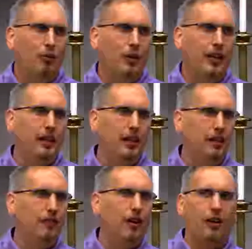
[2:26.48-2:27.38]
when they
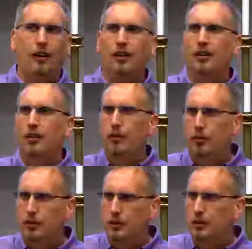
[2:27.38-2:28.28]
leave our
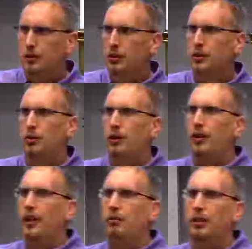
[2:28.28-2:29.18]
Lutheran schools, or where
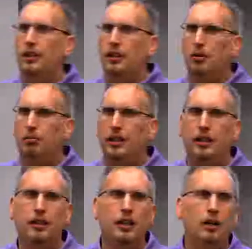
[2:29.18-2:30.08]
are they really going to
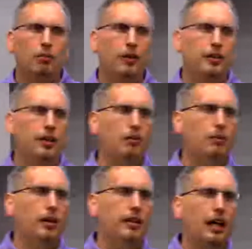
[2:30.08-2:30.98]
be when they're done
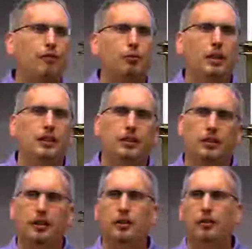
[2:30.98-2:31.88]
with confirmation
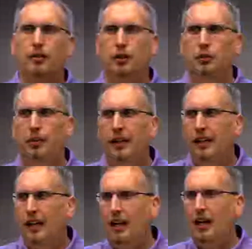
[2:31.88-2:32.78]
or youth group.
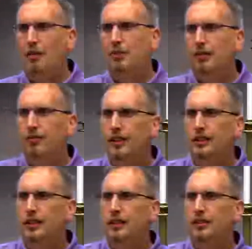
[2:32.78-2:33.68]
I'm
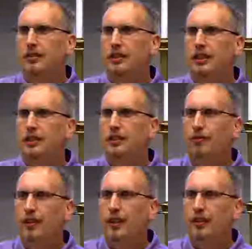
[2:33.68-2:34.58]
convinced that teaching
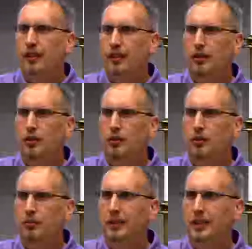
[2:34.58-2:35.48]
the faith in the
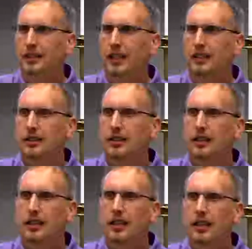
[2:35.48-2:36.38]
home is actually
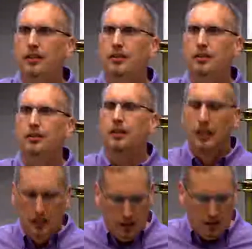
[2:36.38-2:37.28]
the key to
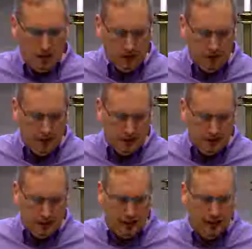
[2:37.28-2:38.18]
all of
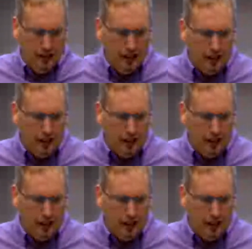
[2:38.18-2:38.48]
this. And